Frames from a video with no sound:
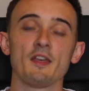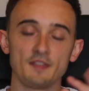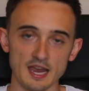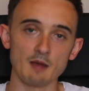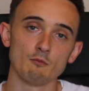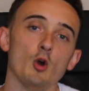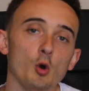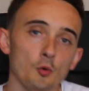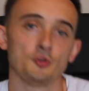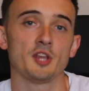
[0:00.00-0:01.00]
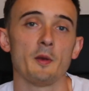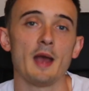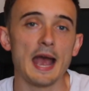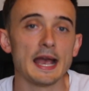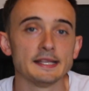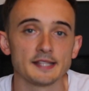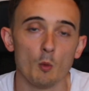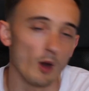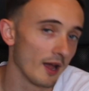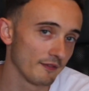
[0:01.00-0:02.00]
The camera also has
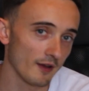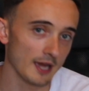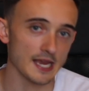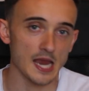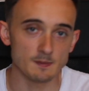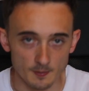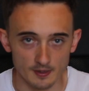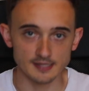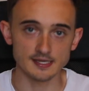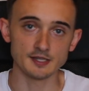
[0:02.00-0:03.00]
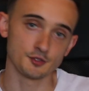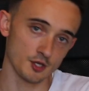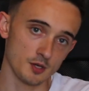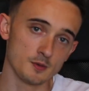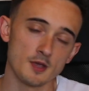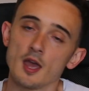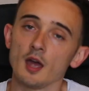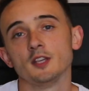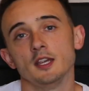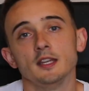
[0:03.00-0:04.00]
Wi-Fi capabilities too,
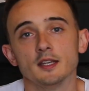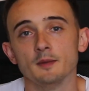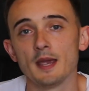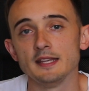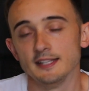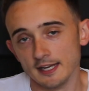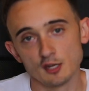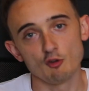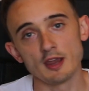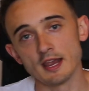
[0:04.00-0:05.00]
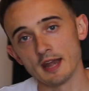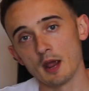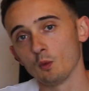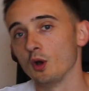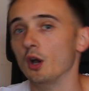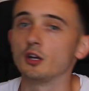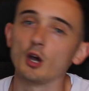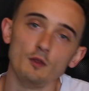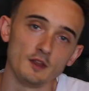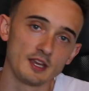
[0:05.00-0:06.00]
so you can basically create a
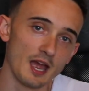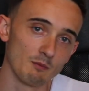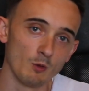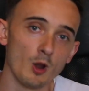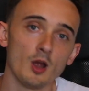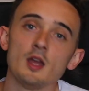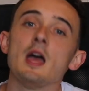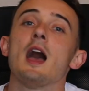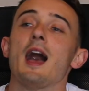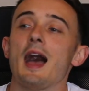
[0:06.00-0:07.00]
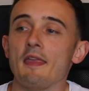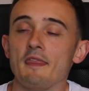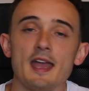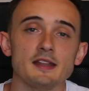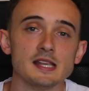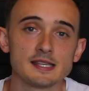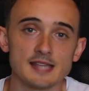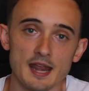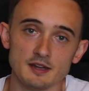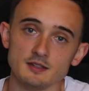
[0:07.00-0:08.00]
network on the camera and then
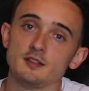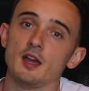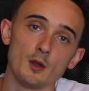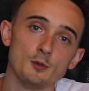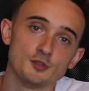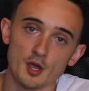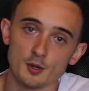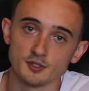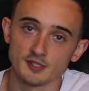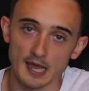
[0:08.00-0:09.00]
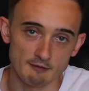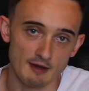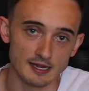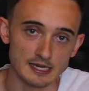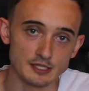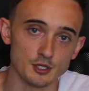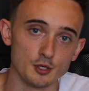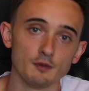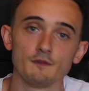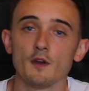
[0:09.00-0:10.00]
send photos directly to
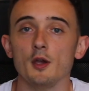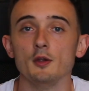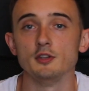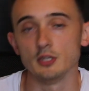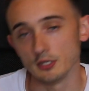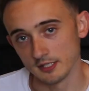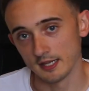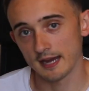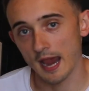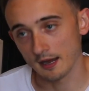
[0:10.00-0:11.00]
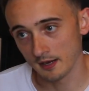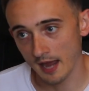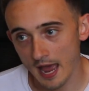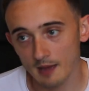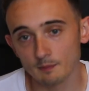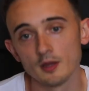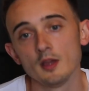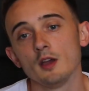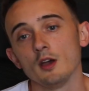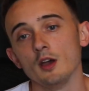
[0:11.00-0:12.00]
your phone using the Canon app,
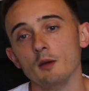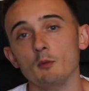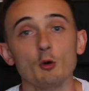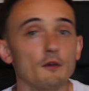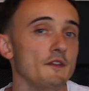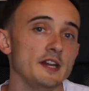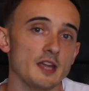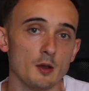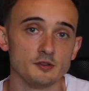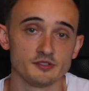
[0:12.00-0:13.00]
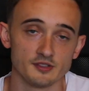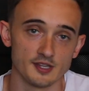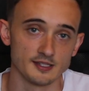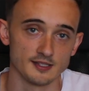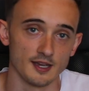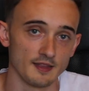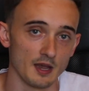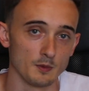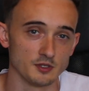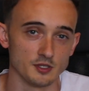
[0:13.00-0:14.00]
or videos and things like
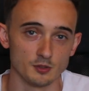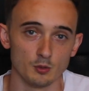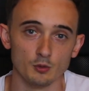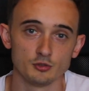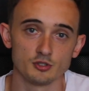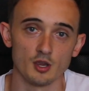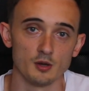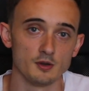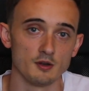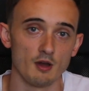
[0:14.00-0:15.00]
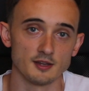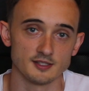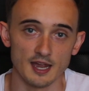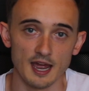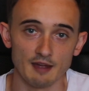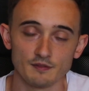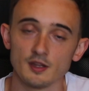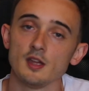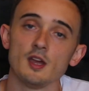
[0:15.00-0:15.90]
that, which is also nice to have.